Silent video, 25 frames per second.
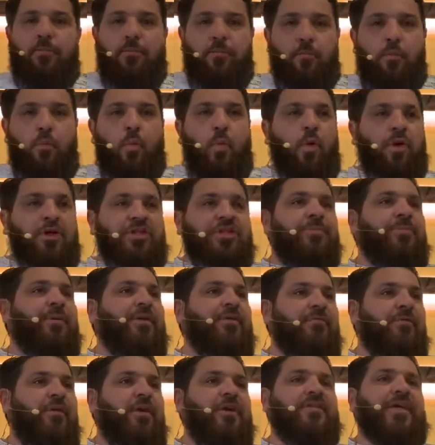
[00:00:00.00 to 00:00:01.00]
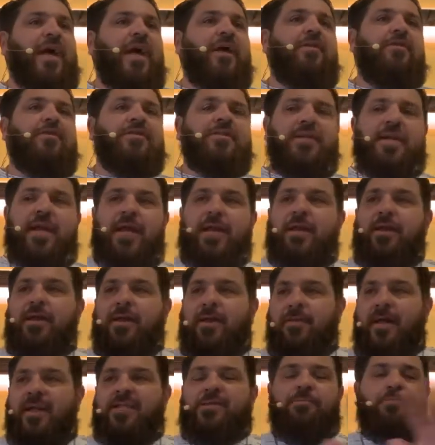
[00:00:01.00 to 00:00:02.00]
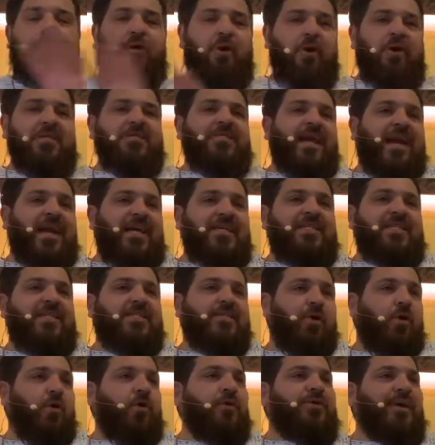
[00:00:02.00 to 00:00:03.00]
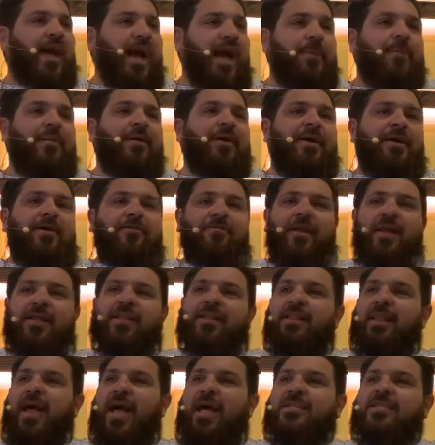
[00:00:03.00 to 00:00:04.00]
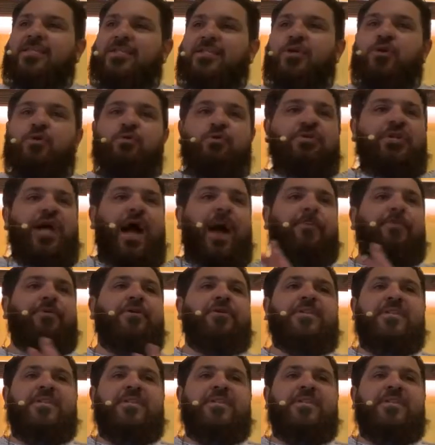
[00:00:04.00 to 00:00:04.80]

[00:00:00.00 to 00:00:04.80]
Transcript: worshiping false idols again. That's Paul's case this whole time for like the last two chapters.